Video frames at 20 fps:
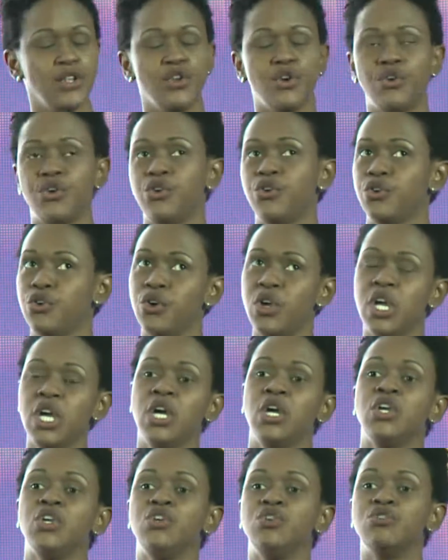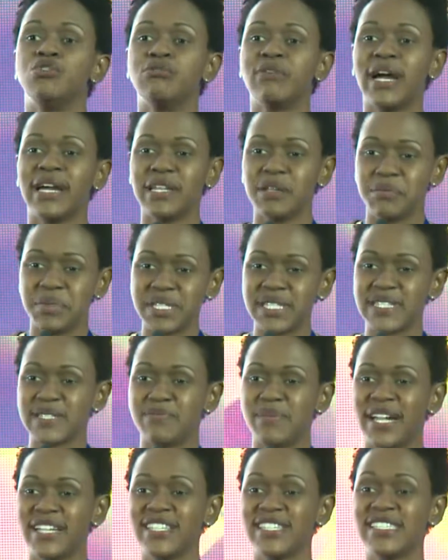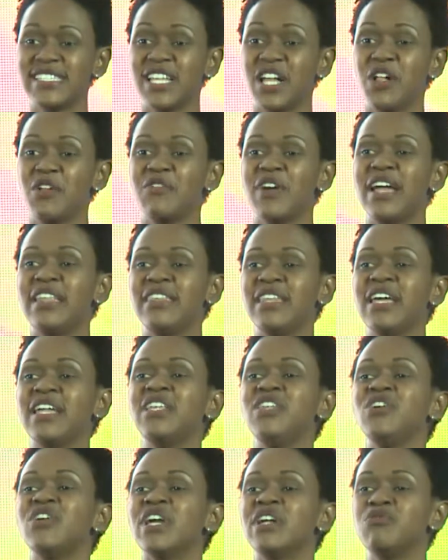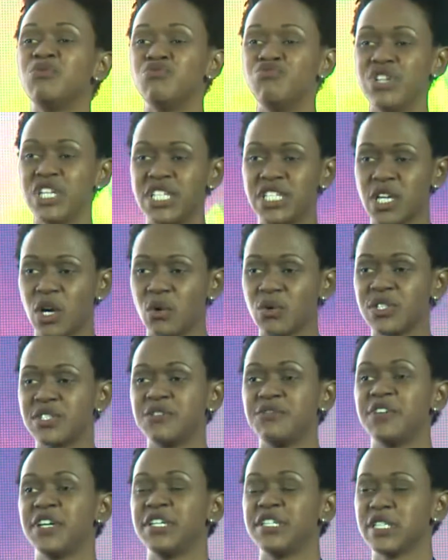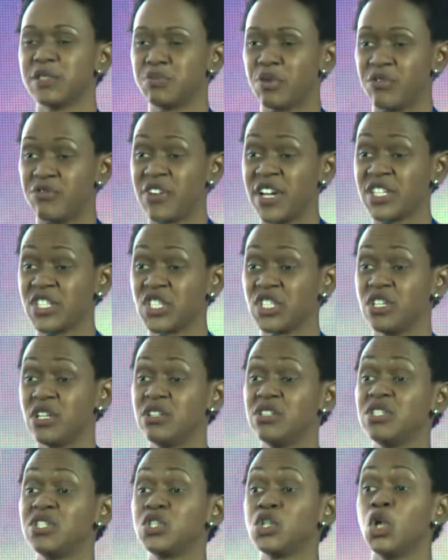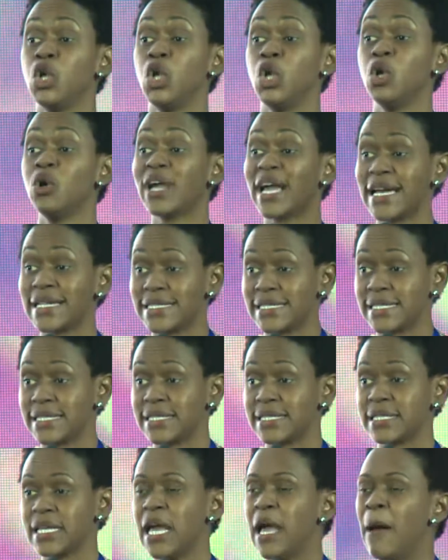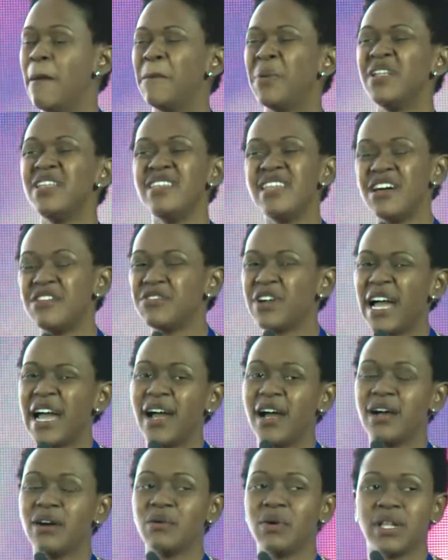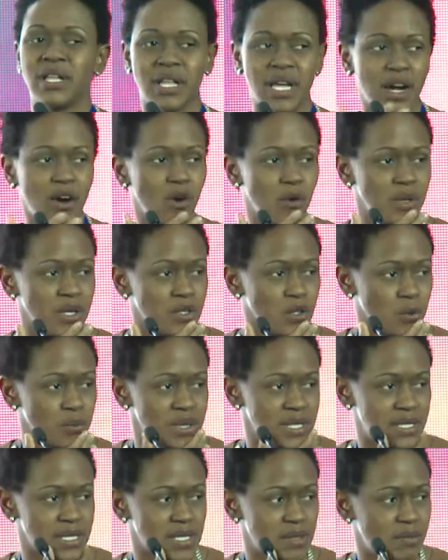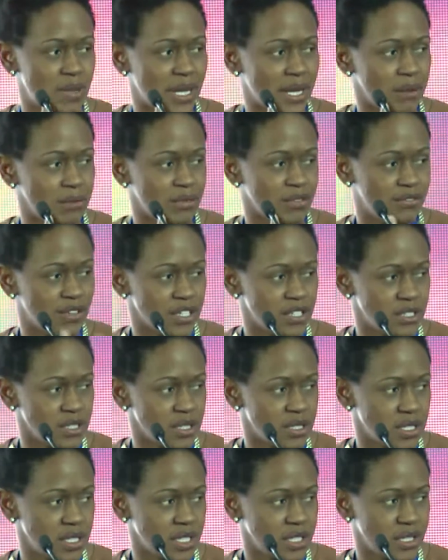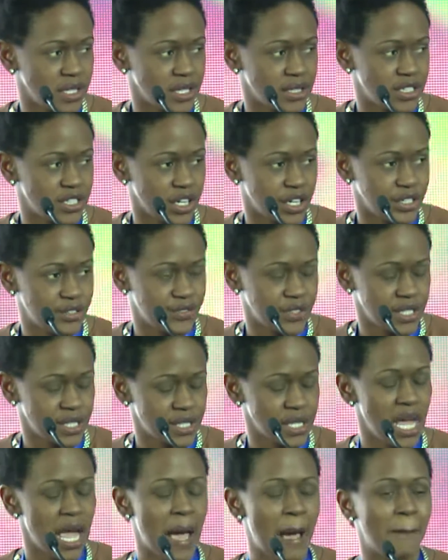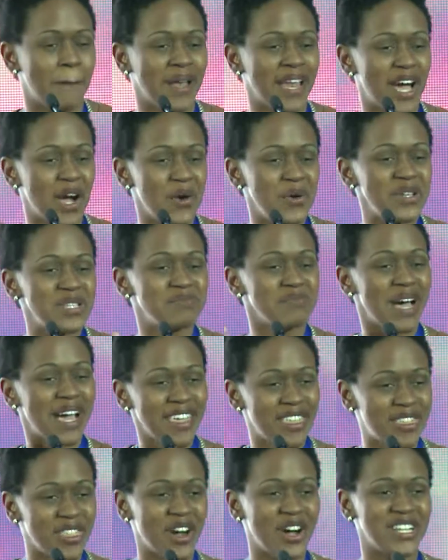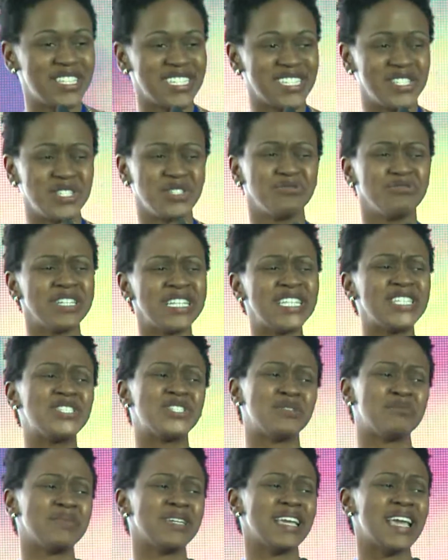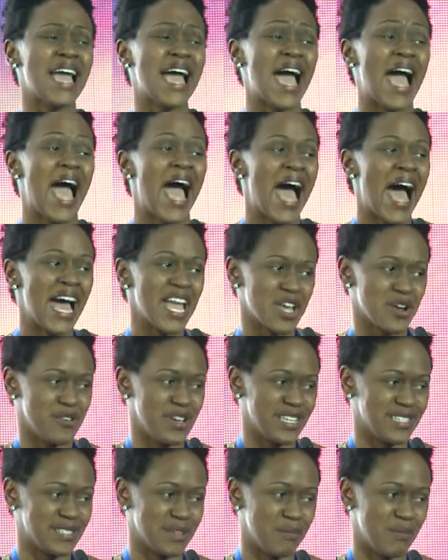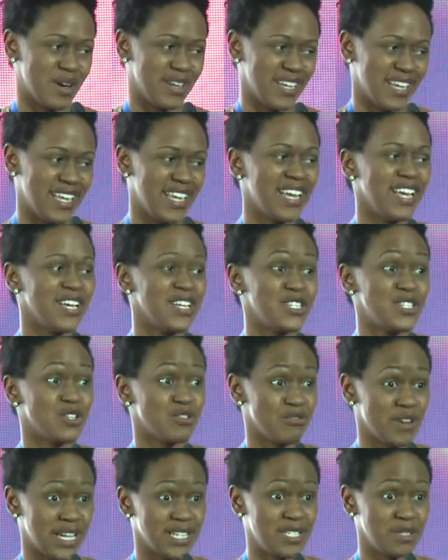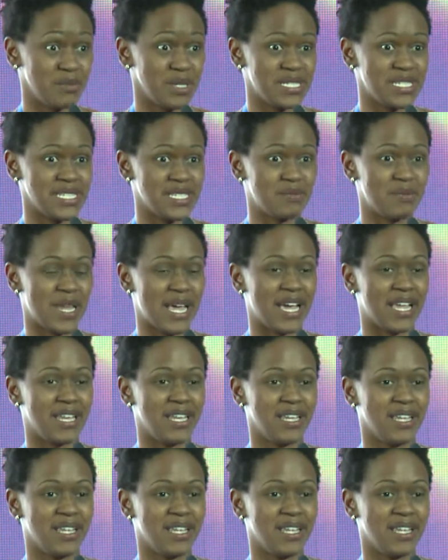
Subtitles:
No. You write the business plan yourself, and then you can reach out to various professionals to look at it. But never, well, I hope there are no business plan professionals in here that charge for this. But my thought is you really shouldn't be hiring somebody to write your business plan.